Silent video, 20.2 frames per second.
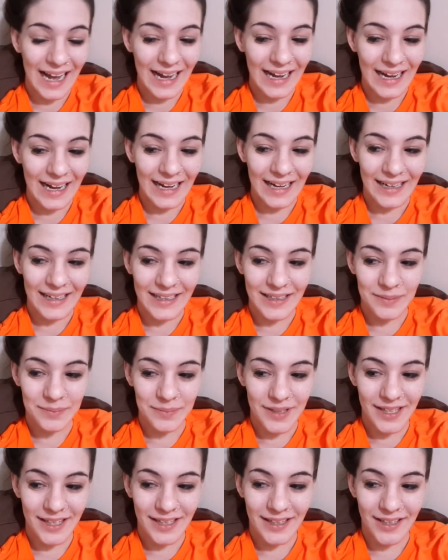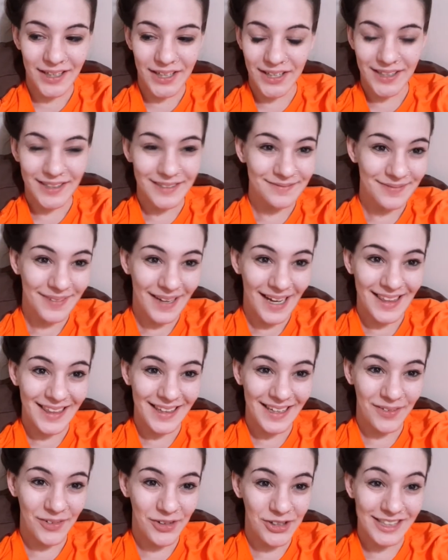I am Kier. I
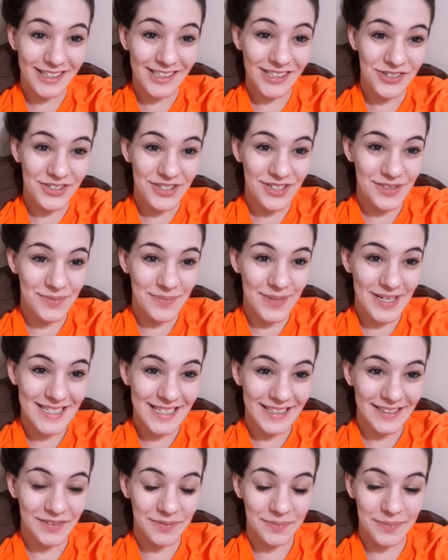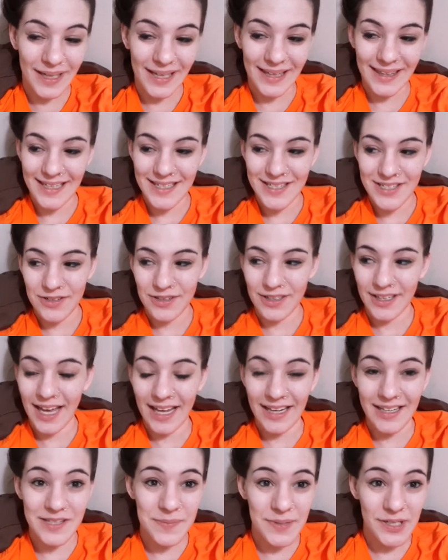think I've already introduced myself, but let's do it
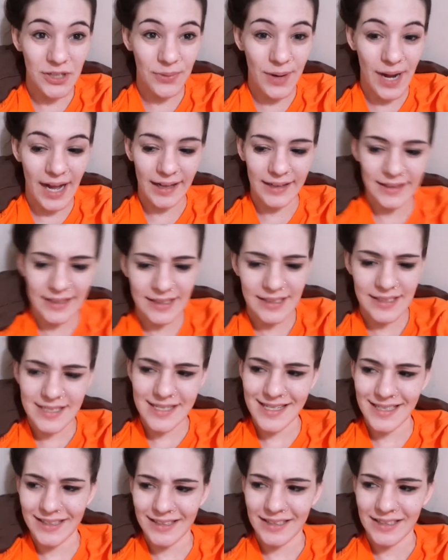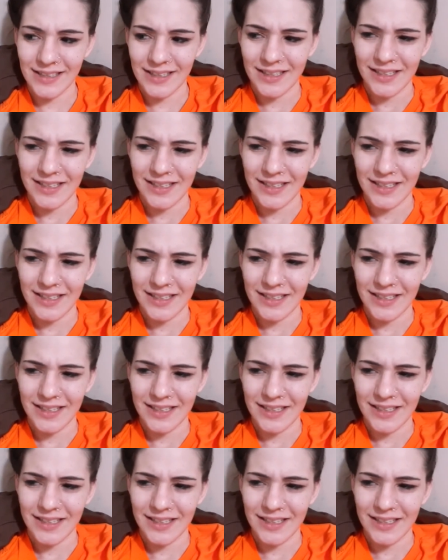again. It's been a while. It is the